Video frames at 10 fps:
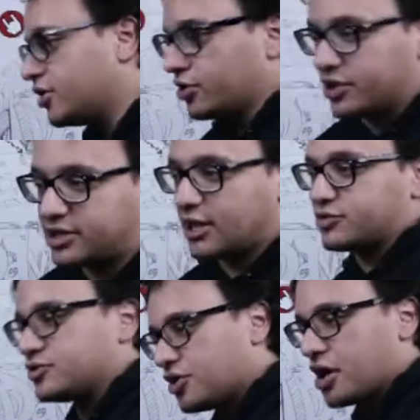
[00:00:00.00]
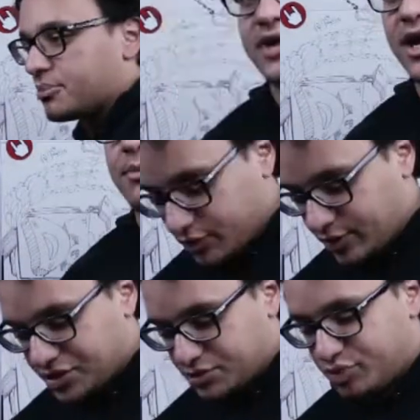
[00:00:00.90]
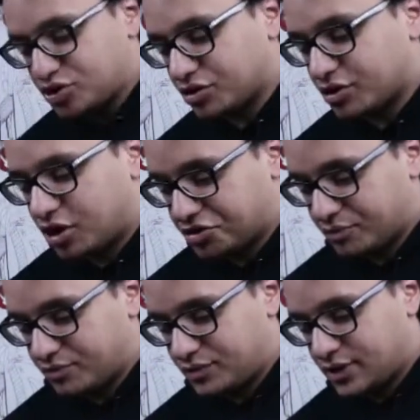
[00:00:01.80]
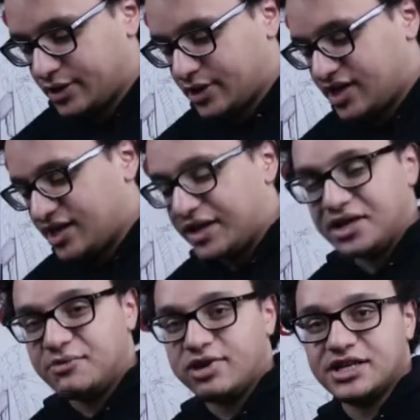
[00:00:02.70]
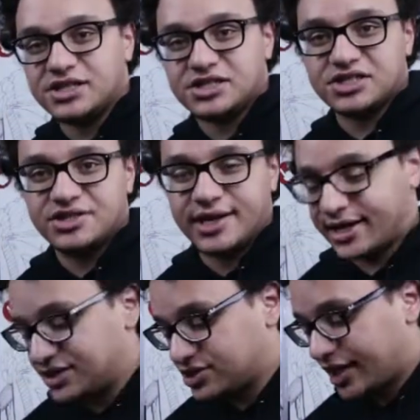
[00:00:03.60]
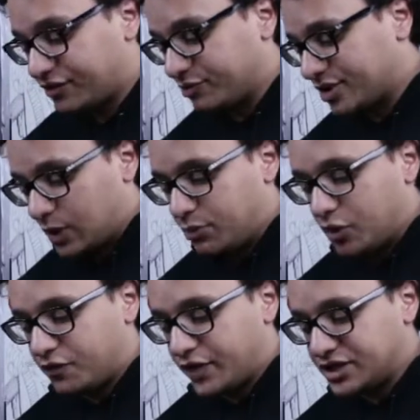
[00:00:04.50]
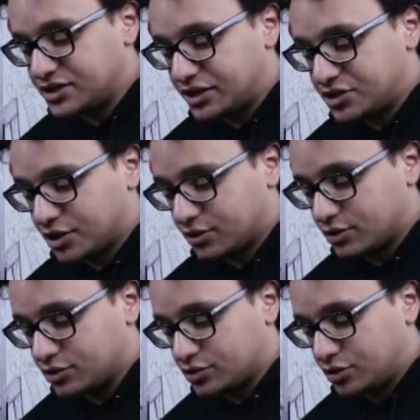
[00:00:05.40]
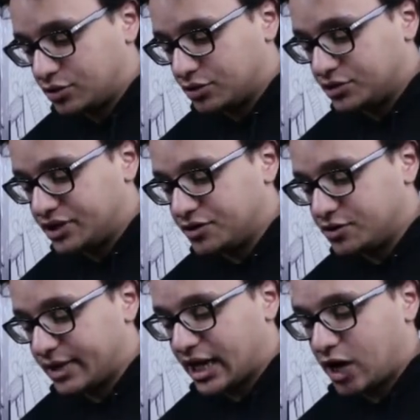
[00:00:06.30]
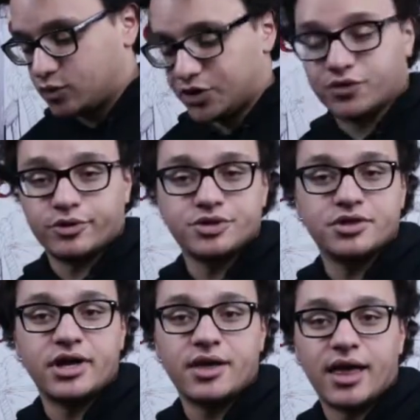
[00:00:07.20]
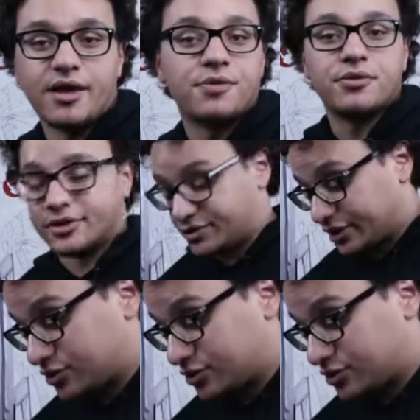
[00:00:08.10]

on the countertop. Damn. Grayson puts on a condom then he places his dick inside of me. We are both facing each other, so to continue to make out while thrusting and thrusting.